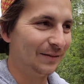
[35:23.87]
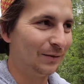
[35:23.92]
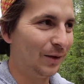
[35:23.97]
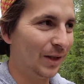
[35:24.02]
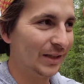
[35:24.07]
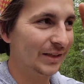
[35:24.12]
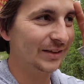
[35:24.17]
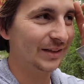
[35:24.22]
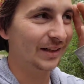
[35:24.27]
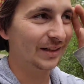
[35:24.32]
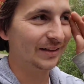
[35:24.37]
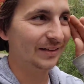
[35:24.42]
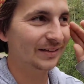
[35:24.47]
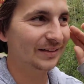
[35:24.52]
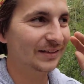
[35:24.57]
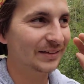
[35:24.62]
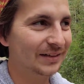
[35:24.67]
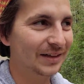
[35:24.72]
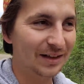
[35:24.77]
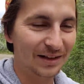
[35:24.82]
Wasp got
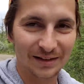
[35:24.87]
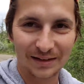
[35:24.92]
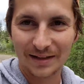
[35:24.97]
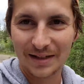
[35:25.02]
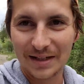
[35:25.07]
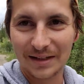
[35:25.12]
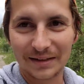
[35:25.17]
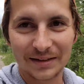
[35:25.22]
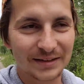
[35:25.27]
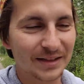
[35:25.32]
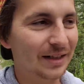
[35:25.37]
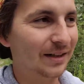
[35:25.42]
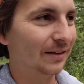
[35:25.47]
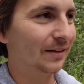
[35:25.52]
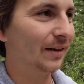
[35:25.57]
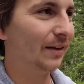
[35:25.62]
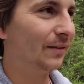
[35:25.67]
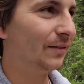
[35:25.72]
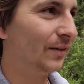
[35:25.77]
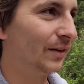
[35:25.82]
caught in Haley's
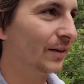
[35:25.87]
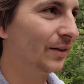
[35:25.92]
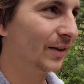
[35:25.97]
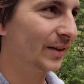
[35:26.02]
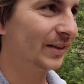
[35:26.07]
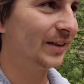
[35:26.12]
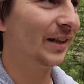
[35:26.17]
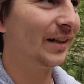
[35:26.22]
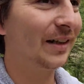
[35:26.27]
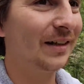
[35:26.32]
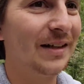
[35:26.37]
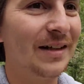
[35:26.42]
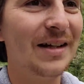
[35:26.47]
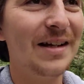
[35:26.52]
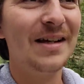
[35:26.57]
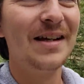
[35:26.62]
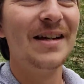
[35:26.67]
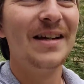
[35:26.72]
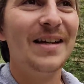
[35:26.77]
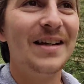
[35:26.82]
hair there for a quick second.
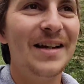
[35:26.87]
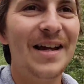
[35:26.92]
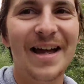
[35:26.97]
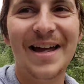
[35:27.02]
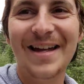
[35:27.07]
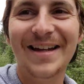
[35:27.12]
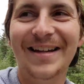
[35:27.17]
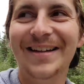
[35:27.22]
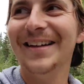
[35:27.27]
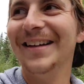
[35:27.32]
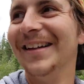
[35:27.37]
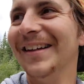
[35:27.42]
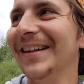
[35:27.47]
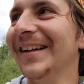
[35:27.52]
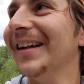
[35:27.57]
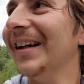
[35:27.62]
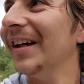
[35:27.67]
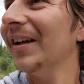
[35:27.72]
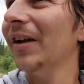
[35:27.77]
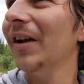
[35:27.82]
A
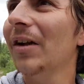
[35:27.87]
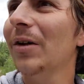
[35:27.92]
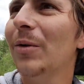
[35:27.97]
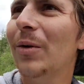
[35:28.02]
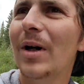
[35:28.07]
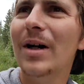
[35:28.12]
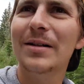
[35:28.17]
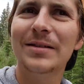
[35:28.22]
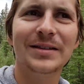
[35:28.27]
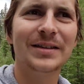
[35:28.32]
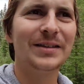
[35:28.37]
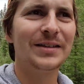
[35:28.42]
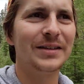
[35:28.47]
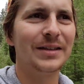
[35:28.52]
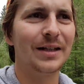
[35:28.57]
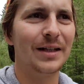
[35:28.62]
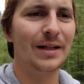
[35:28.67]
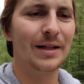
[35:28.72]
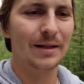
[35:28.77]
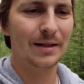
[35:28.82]
lot of wasps this
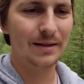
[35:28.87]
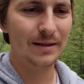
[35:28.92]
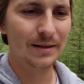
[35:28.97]
year.